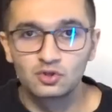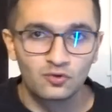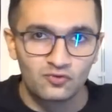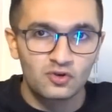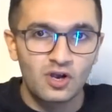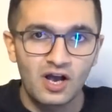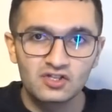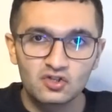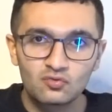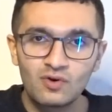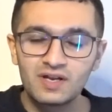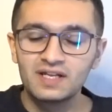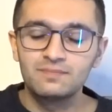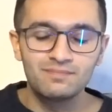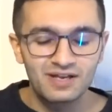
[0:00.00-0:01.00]
So if you guys are
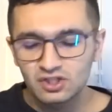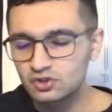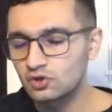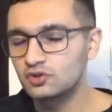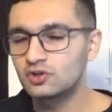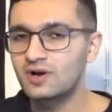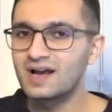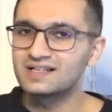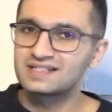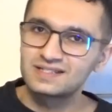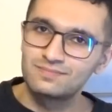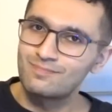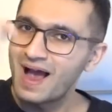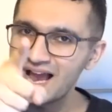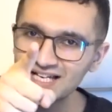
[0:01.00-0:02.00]
ready, make sure you guys
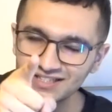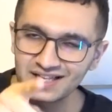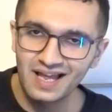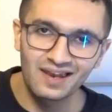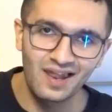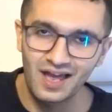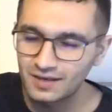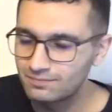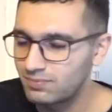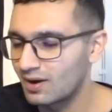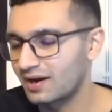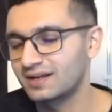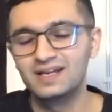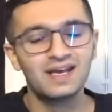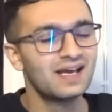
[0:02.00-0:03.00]
smash that like
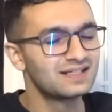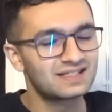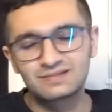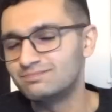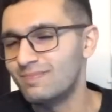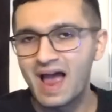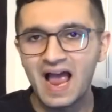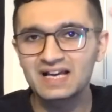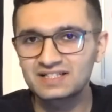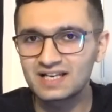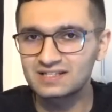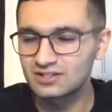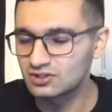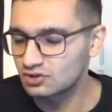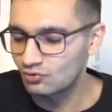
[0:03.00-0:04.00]
button, smash that
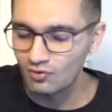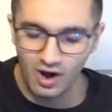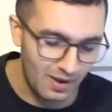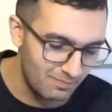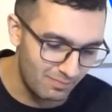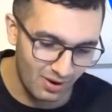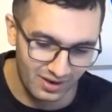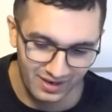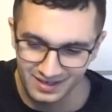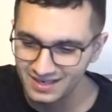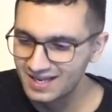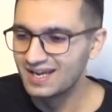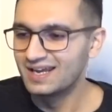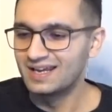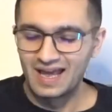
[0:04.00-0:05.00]
subscribe button,
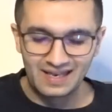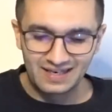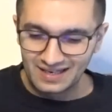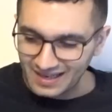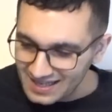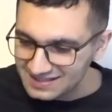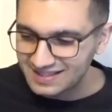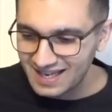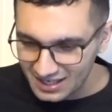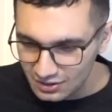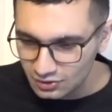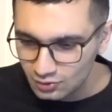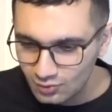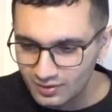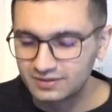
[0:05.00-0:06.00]
and let's get
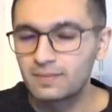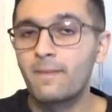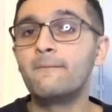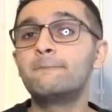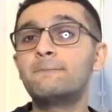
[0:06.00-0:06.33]
into it.